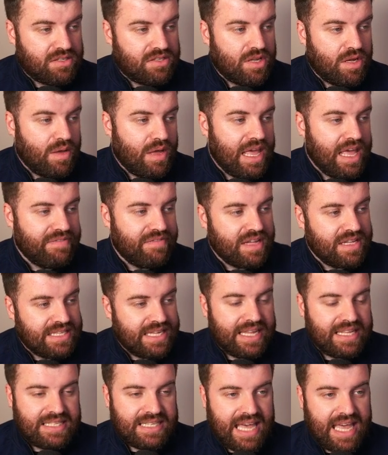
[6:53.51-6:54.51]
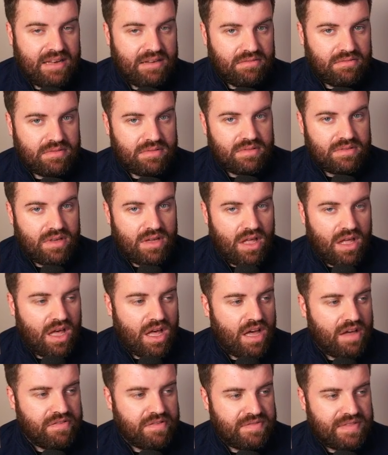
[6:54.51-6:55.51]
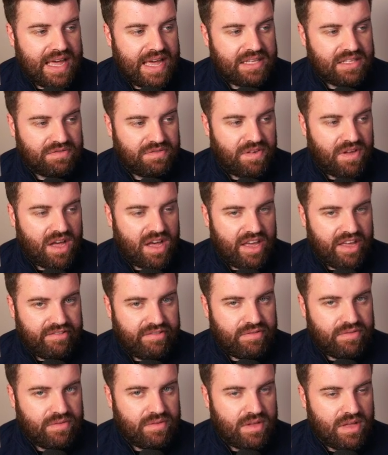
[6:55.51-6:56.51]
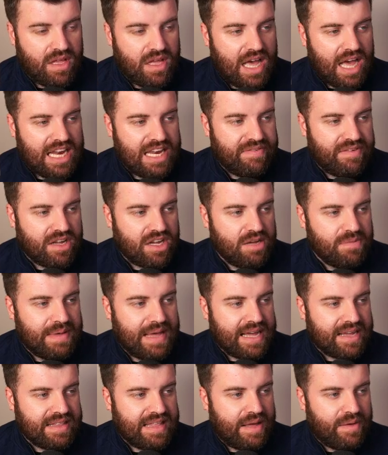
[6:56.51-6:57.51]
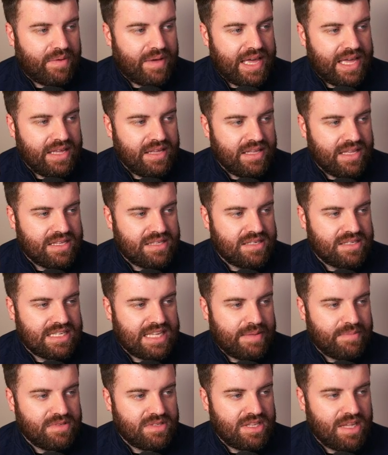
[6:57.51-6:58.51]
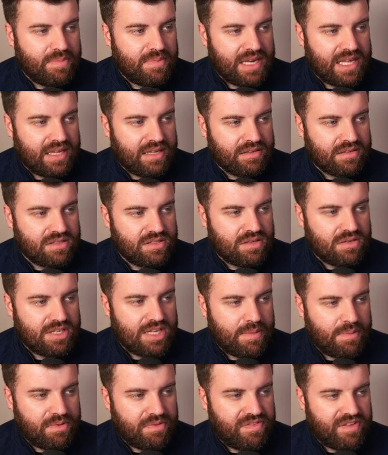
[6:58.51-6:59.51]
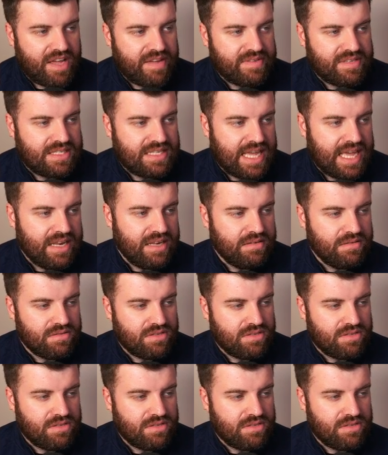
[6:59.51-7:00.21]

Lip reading: So if I take 10, half of that is 5. And if I go back that way, it's the same as doubling. So double 5 is 10.